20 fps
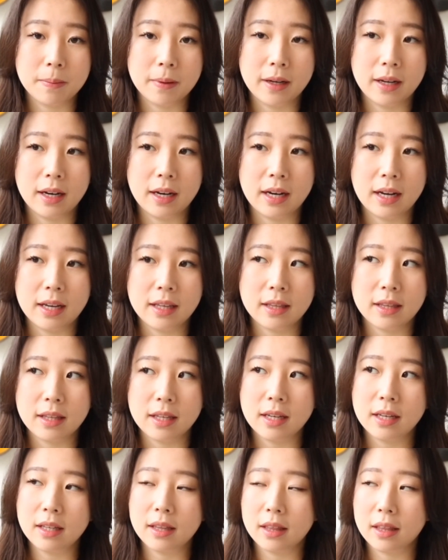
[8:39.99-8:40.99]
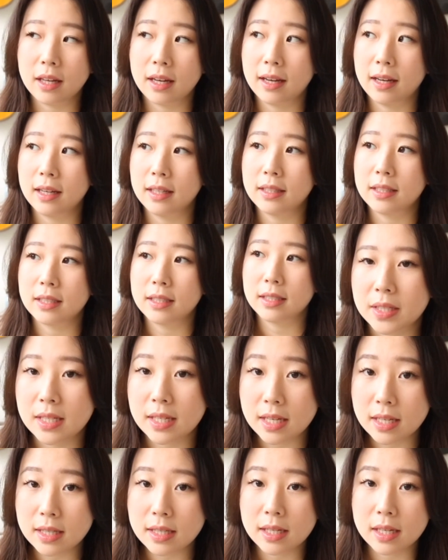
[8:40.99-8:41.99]
but I think that
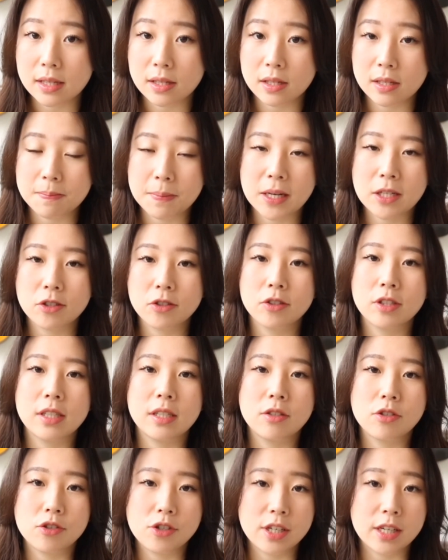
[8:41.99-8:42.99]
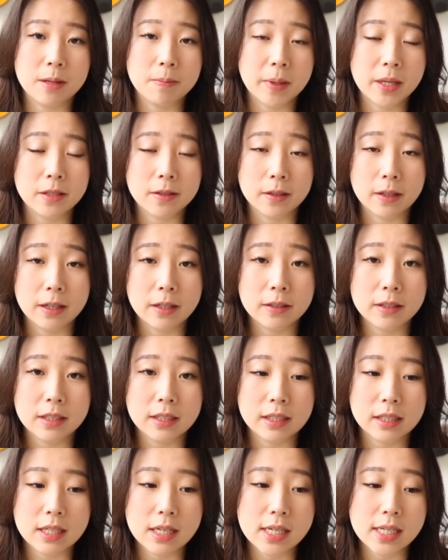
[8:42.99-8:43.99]
since it's a specialty treating mental
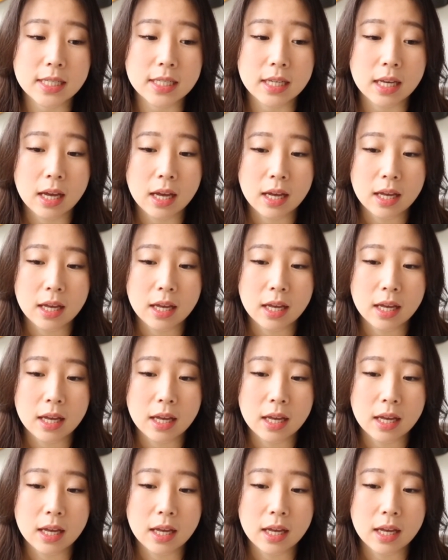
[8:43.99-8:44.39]
illnesses,